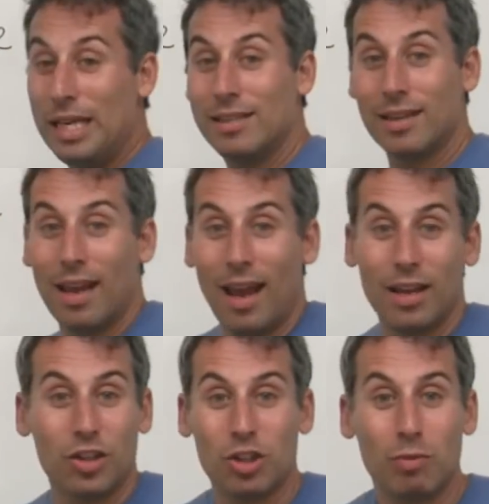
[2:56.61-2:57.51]
piece of
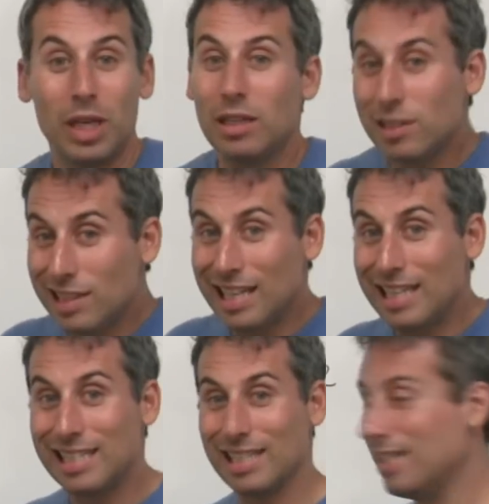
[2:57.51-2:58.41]
cake just means
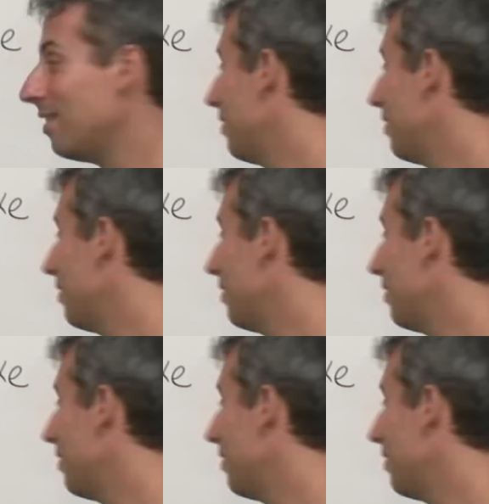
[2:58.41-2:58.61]
easy.